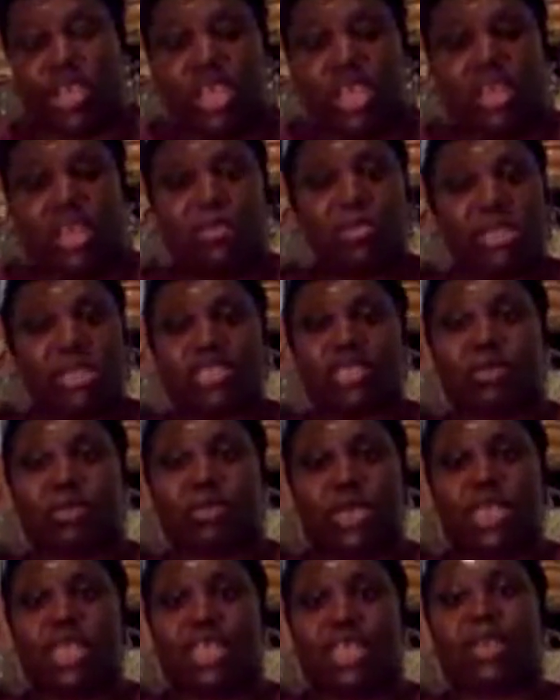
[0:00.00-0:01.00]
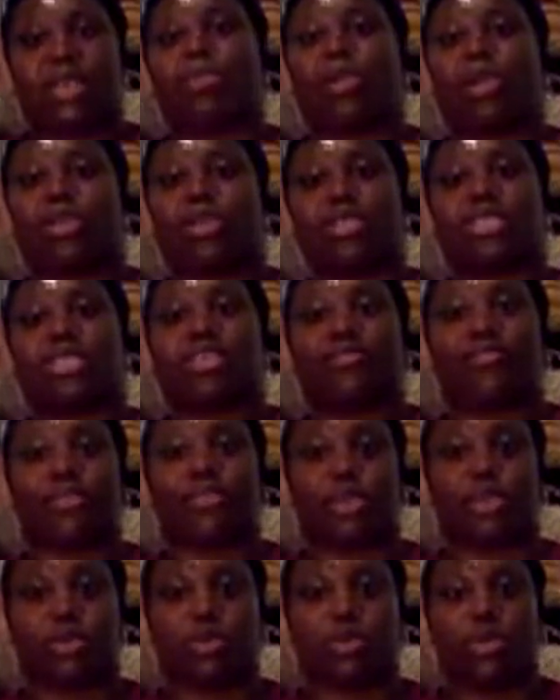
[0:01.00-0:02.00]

but to be that person for you,